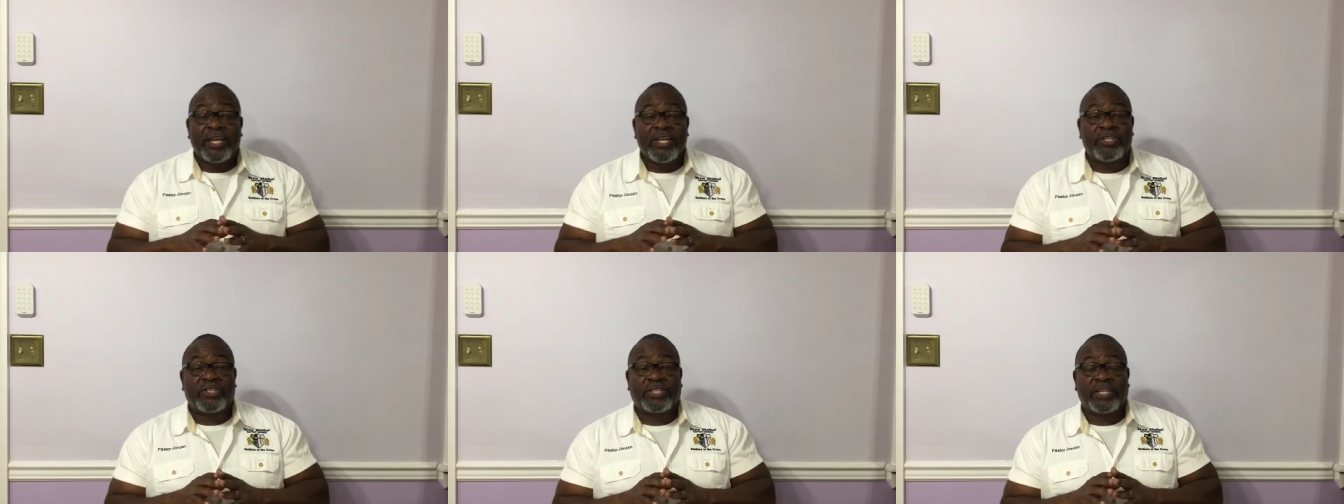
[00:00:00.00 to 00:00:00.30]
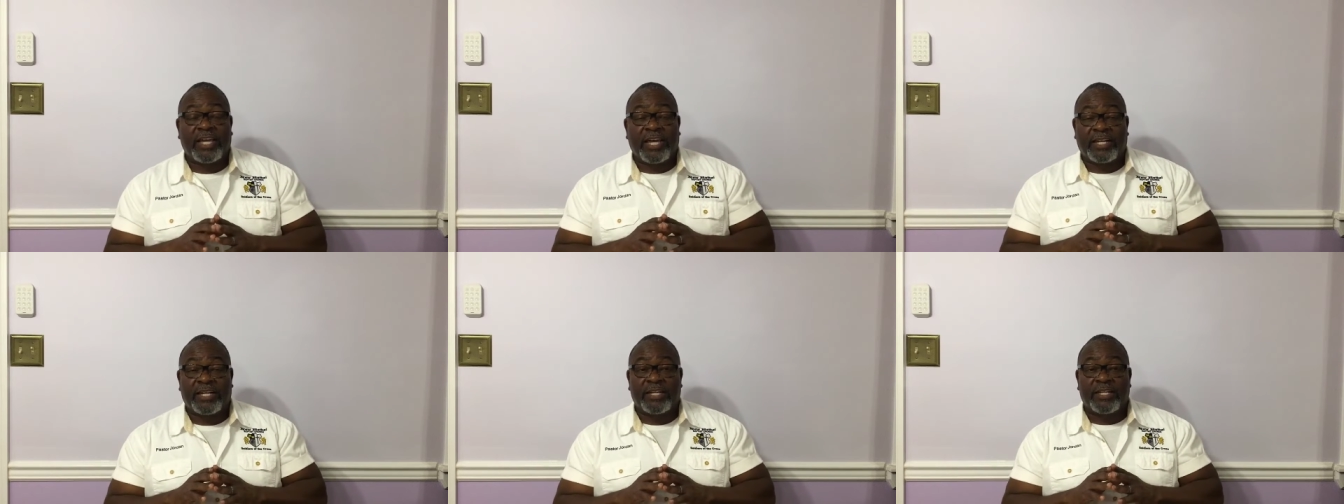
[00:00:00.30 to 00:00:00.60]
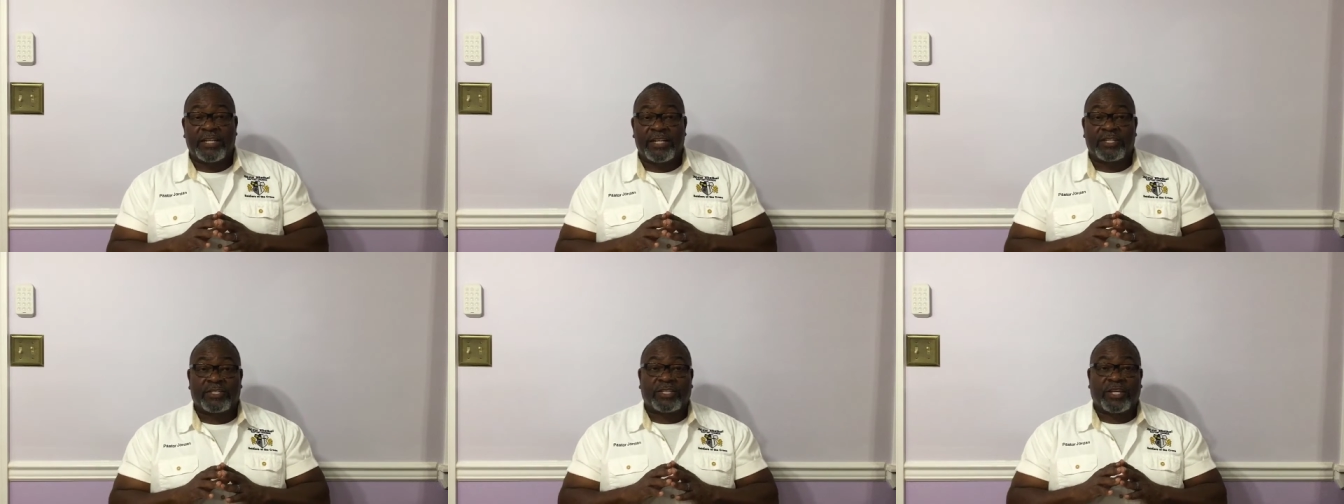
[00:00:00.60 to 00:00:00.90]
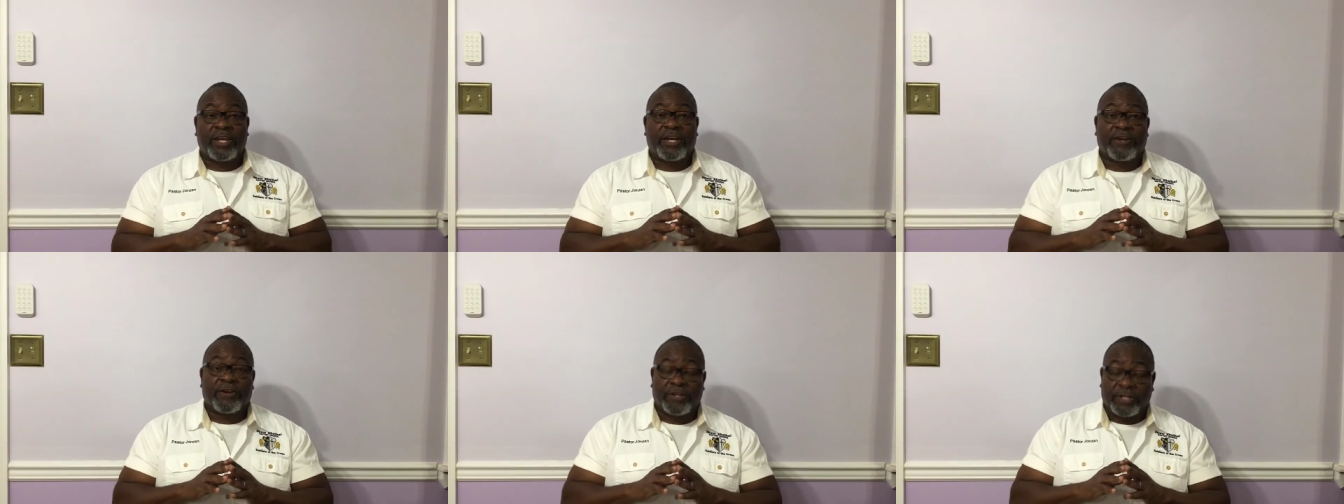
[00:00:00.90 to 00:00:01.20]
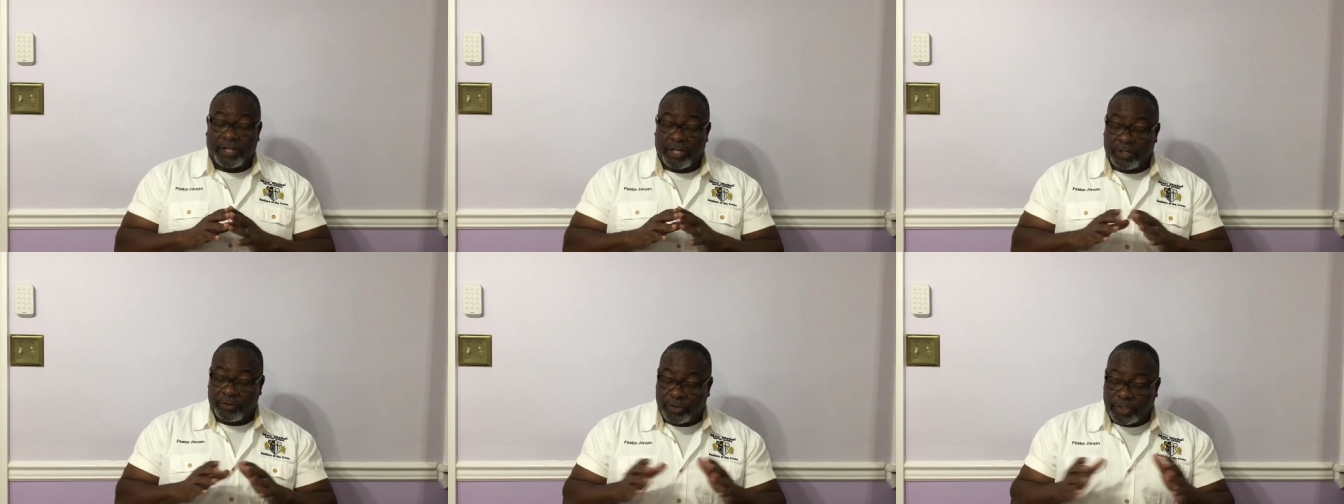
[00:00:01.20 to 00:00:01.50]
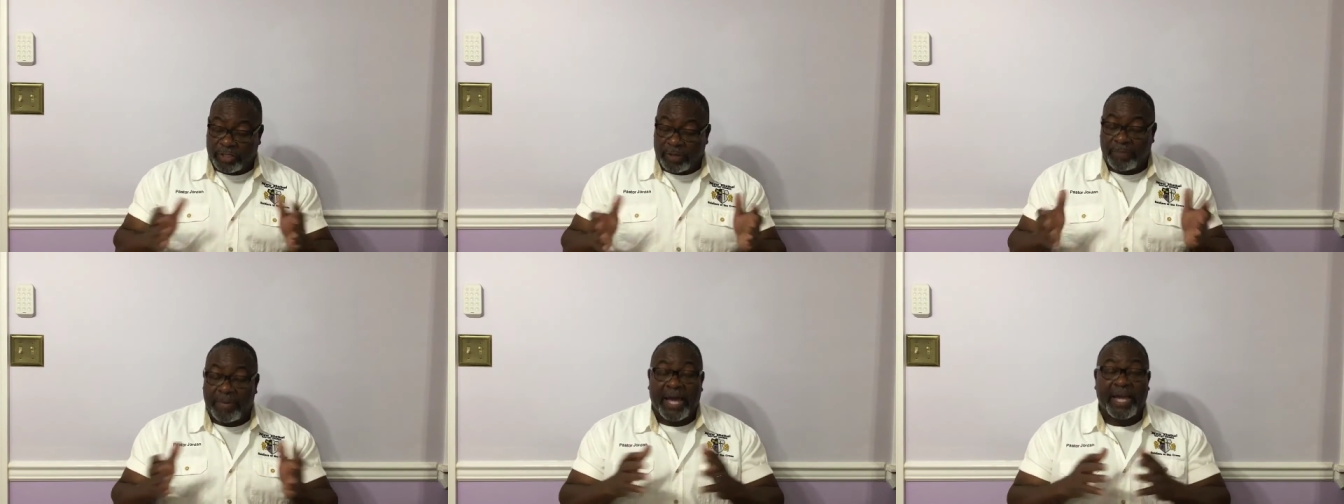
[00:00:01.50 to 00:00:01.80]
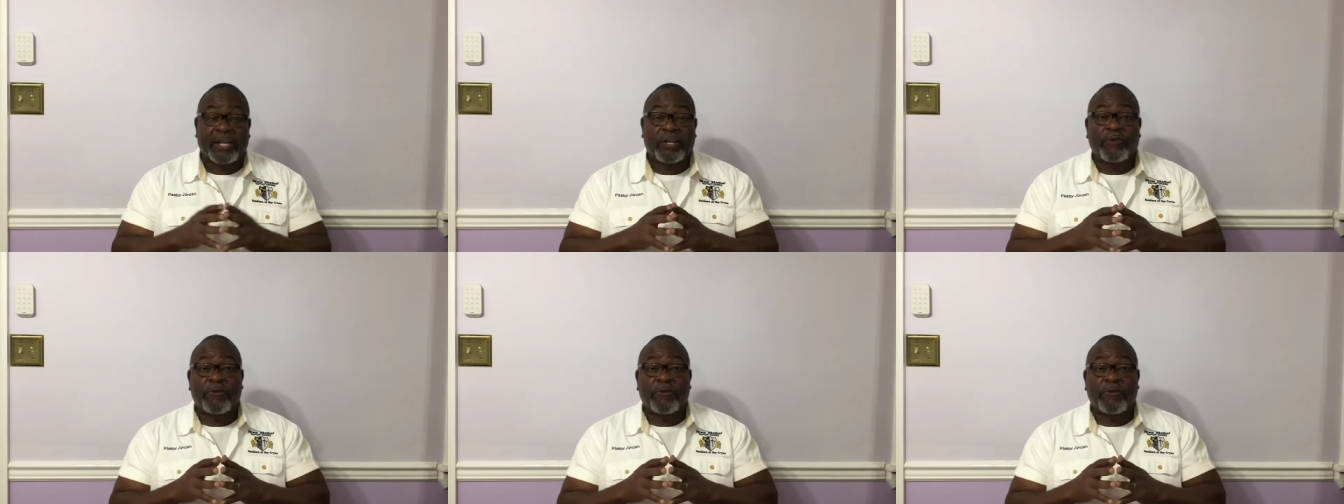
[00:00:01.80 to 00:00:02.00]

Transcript: He said in this area, and somebody